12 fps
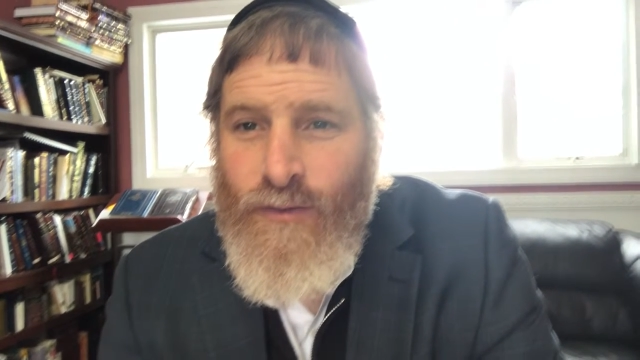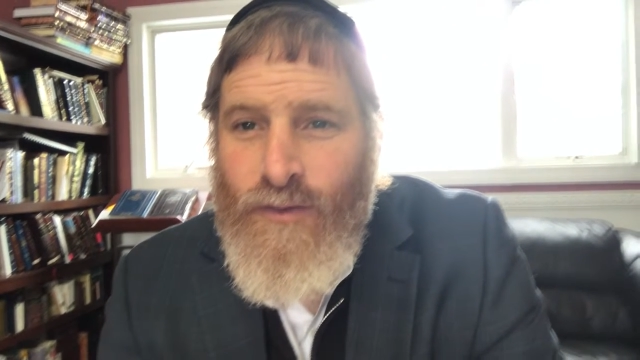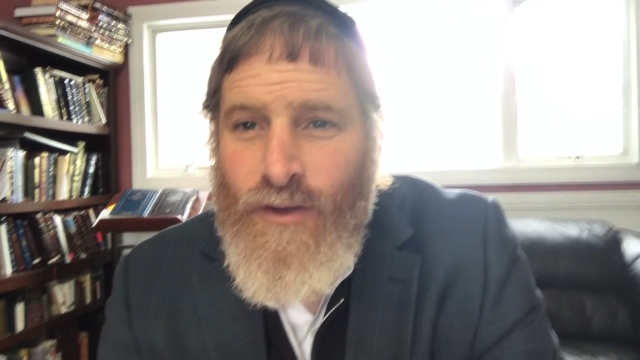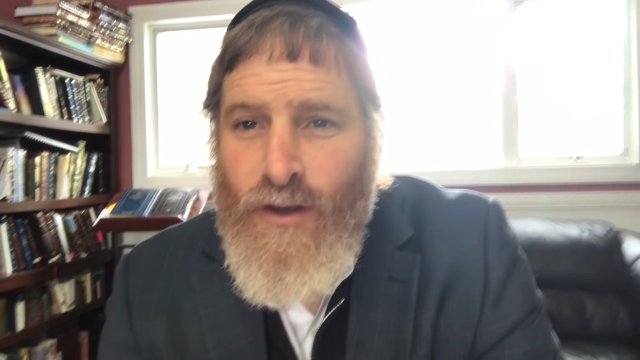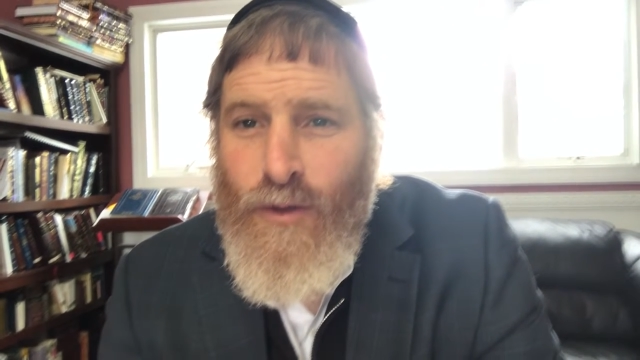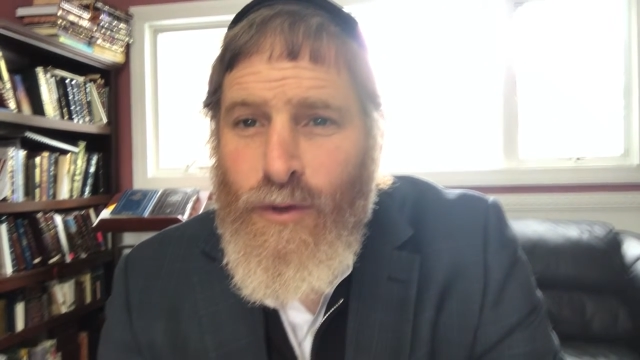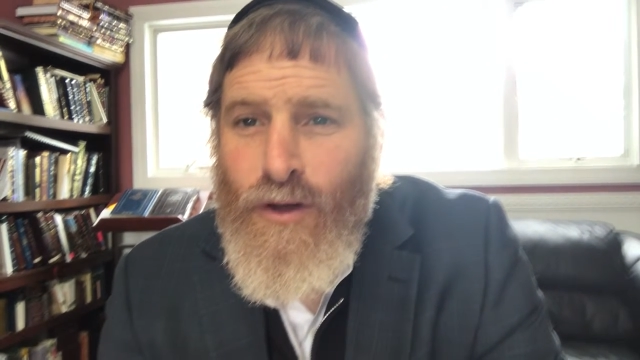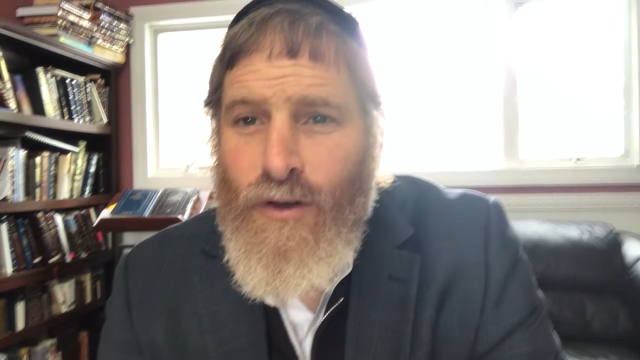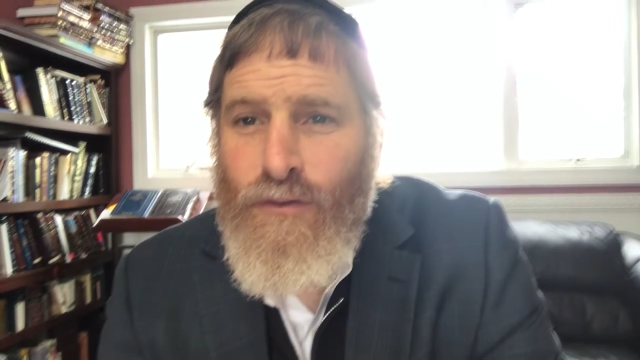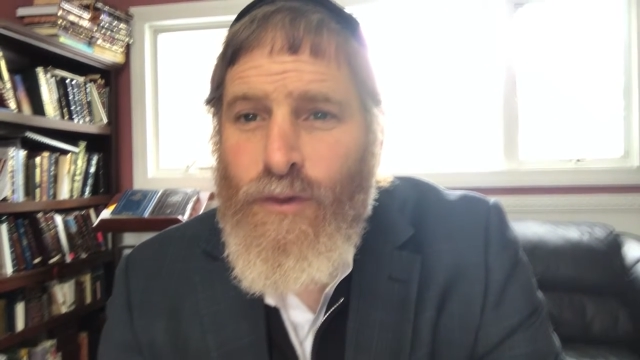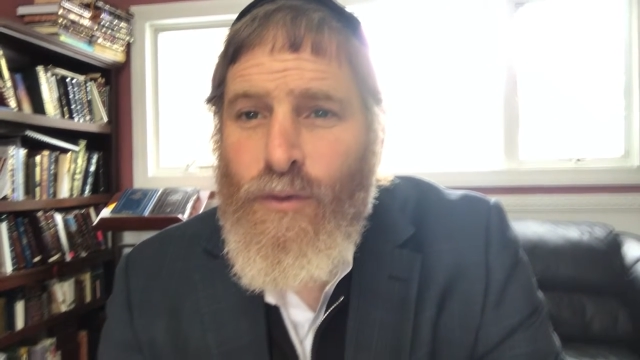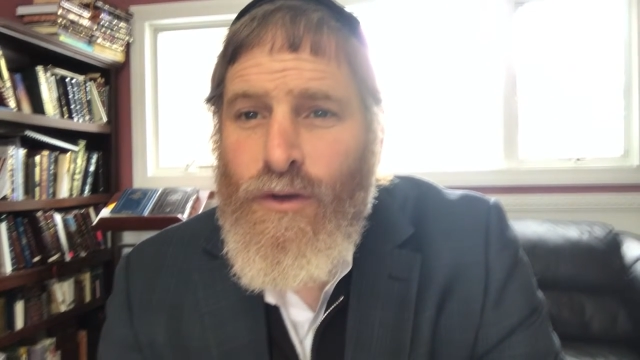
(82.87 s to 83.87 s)
it's a little bit
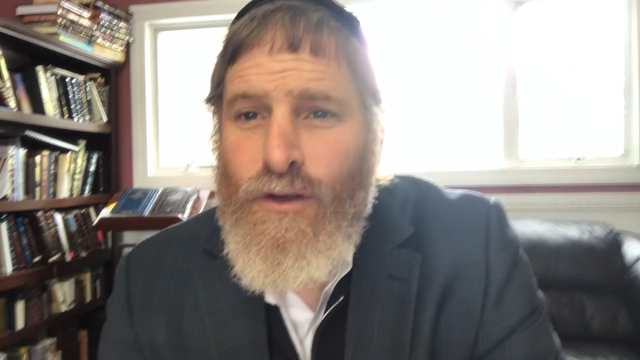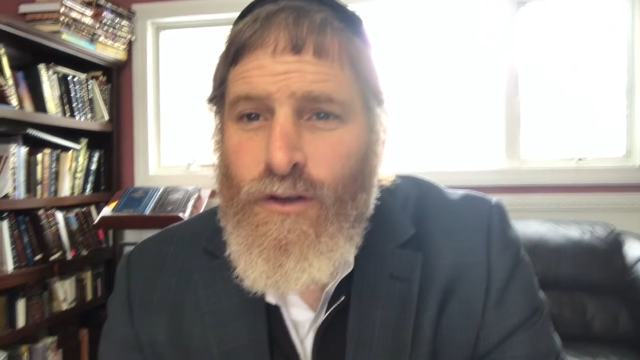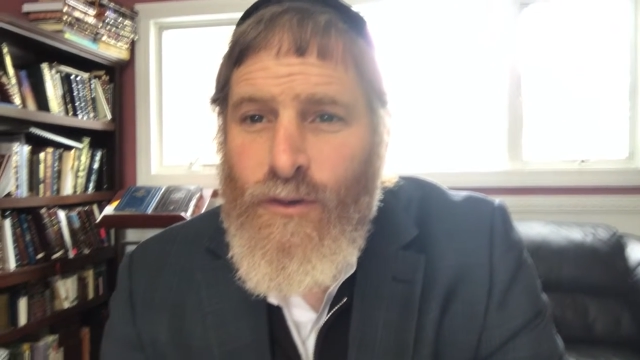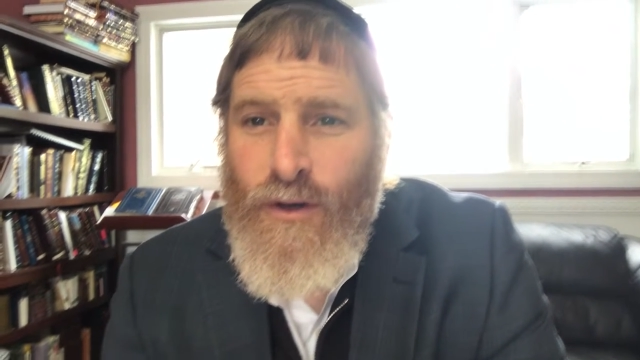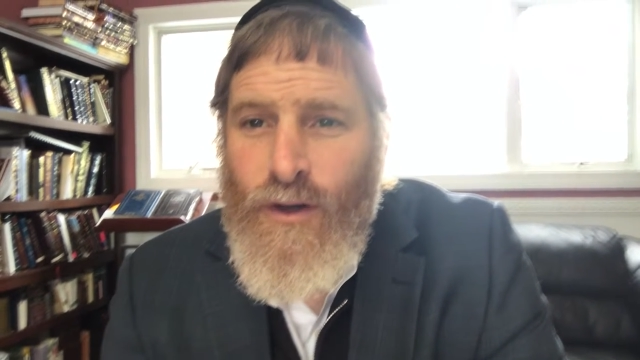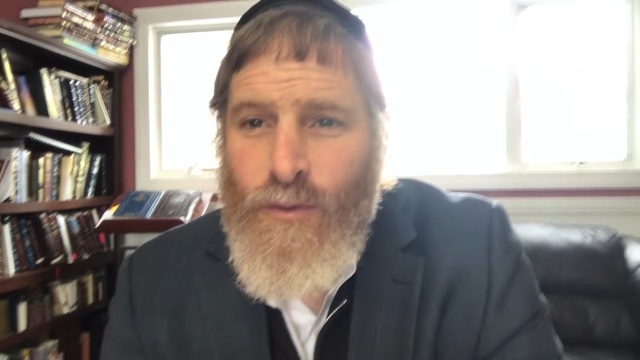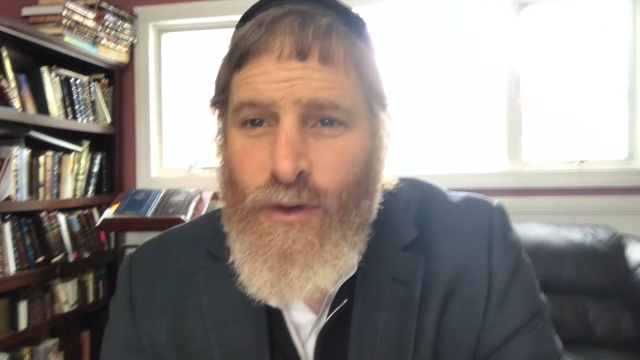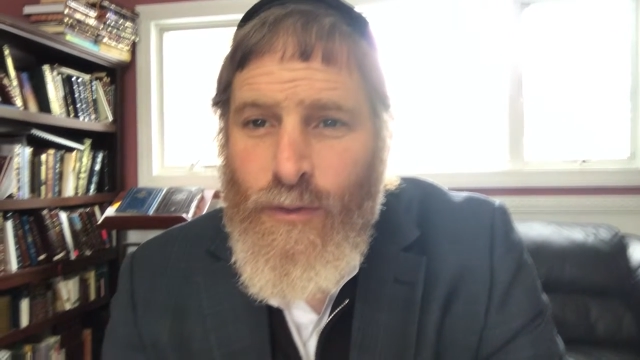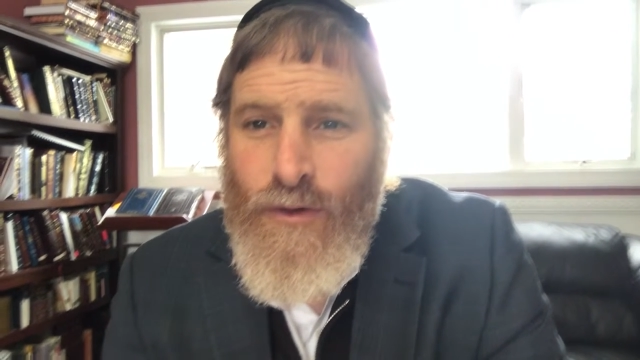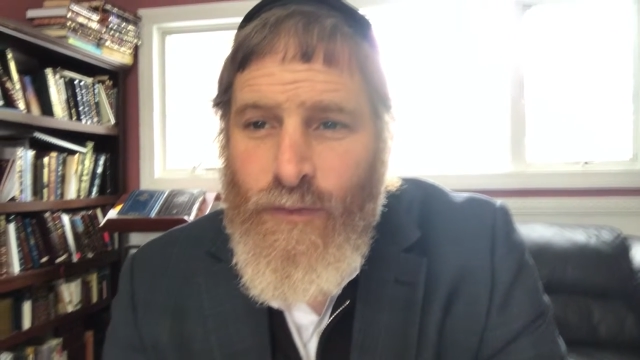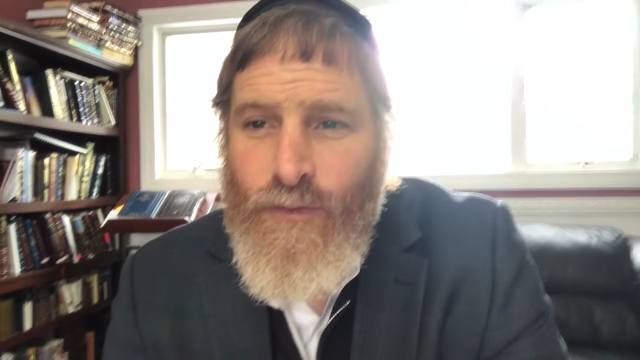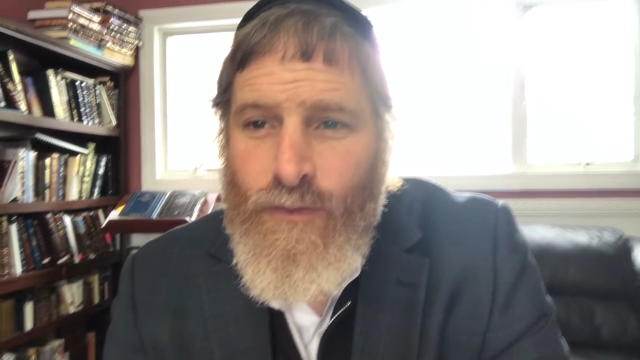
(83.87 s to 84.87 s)
unfamiliar to many
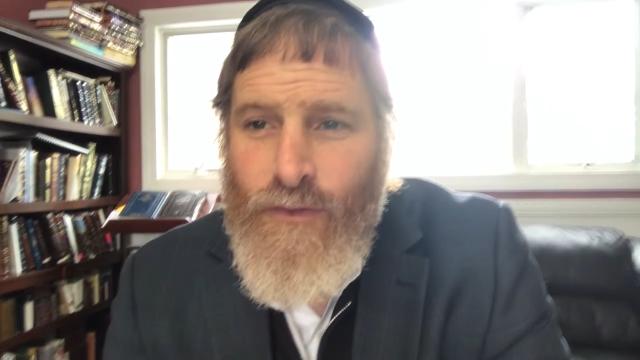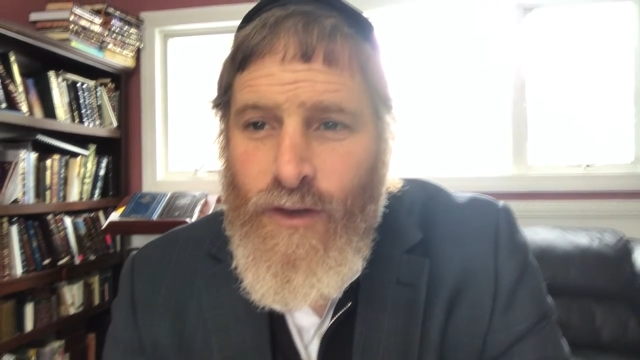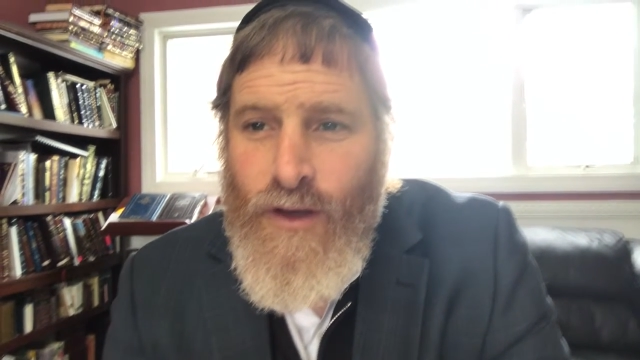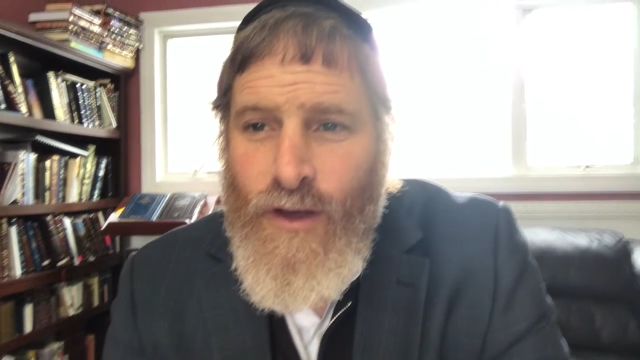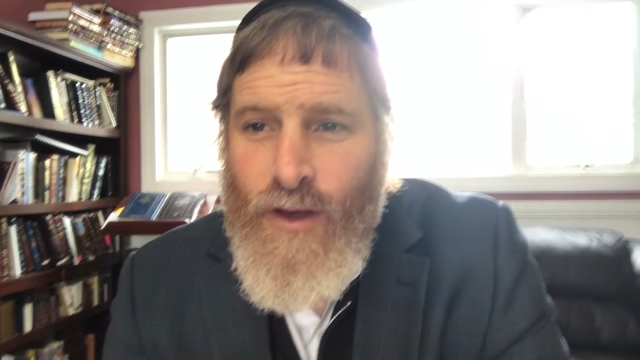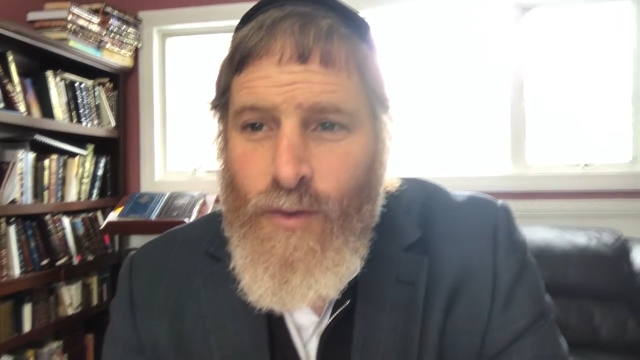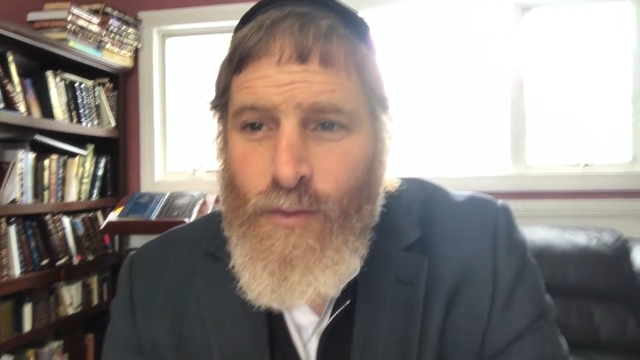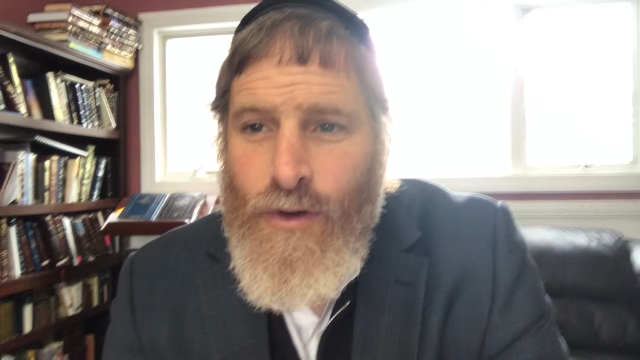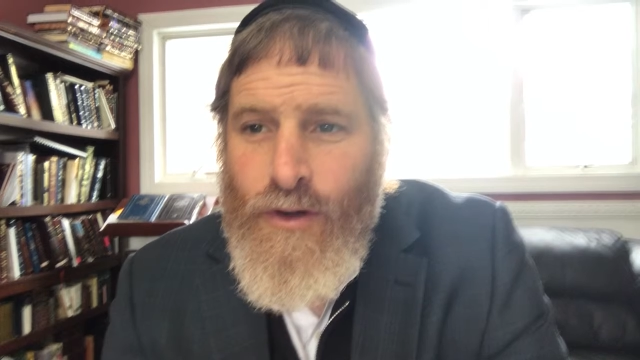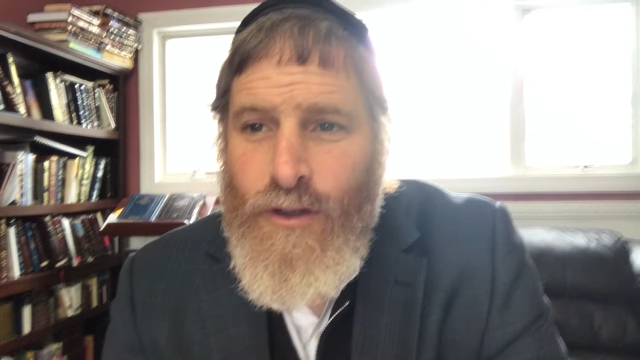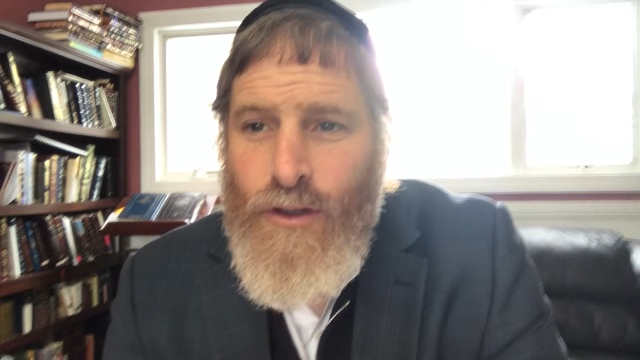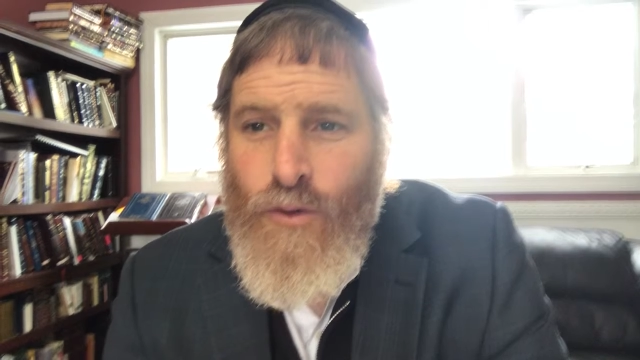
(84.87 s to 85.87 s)
people,
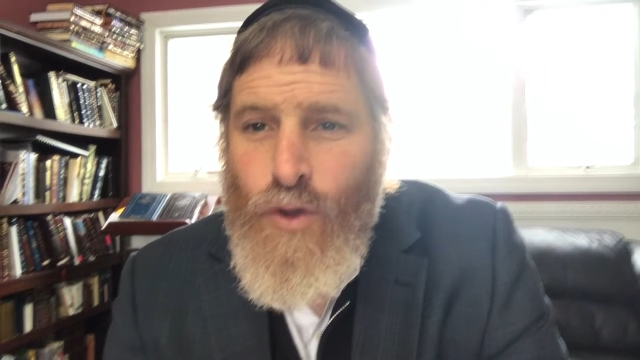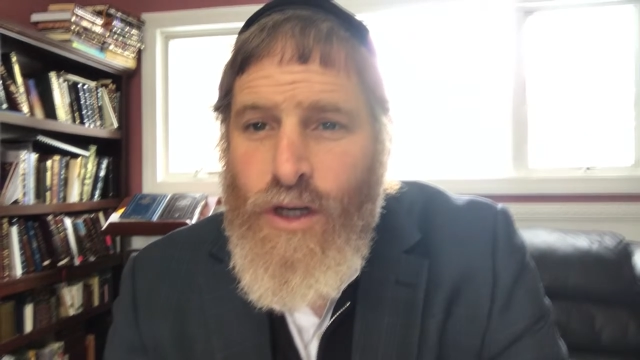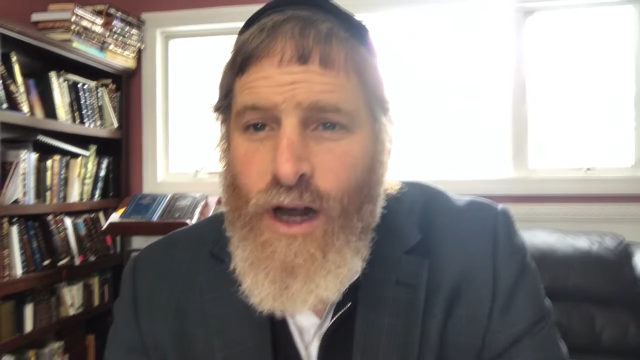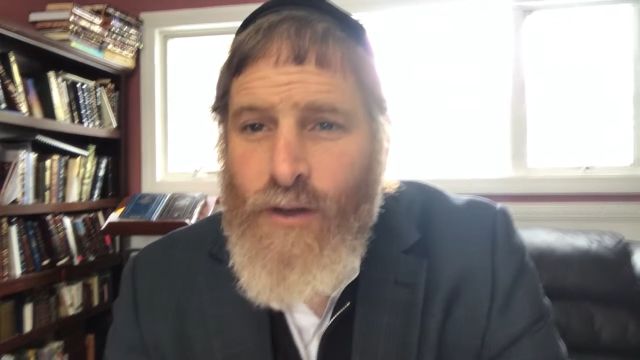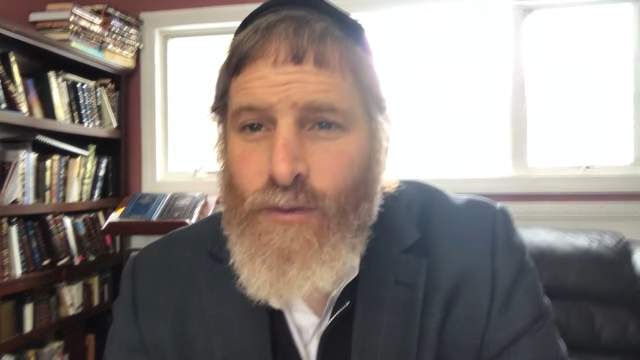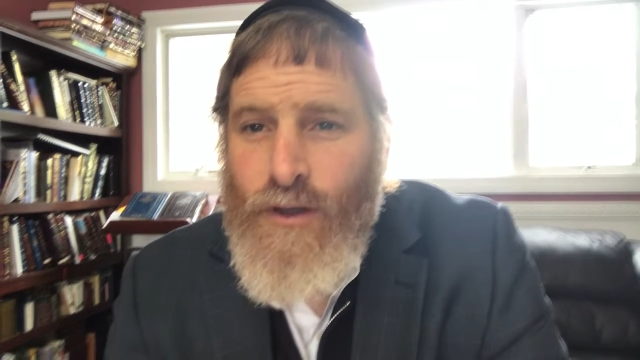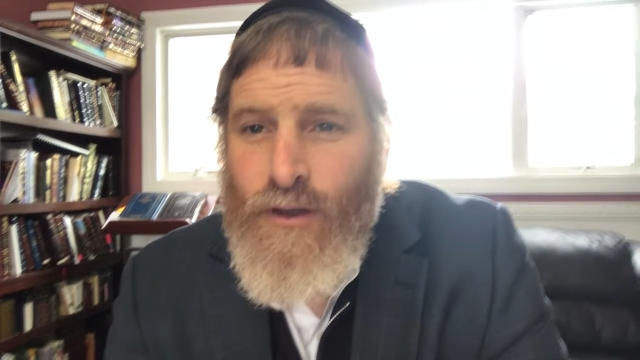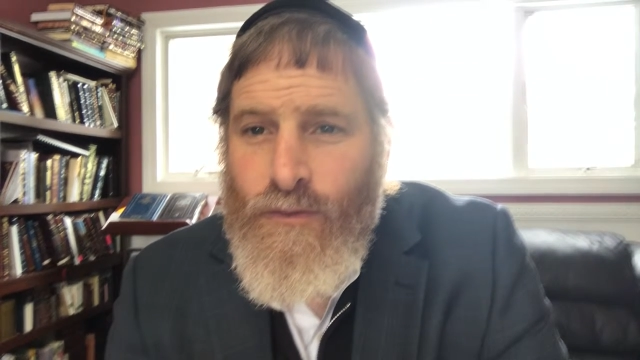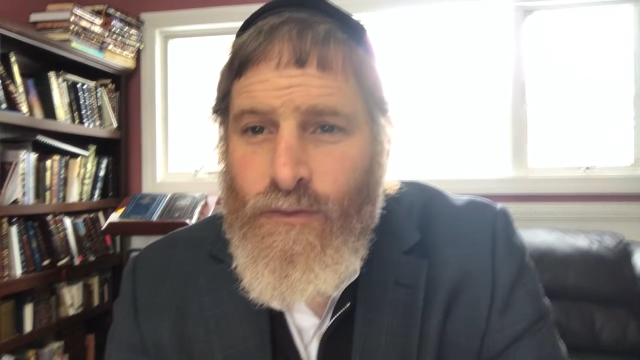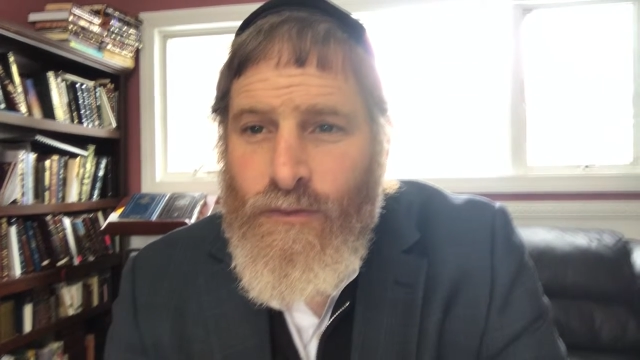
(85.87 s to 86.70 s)
but it's Yerushalmi.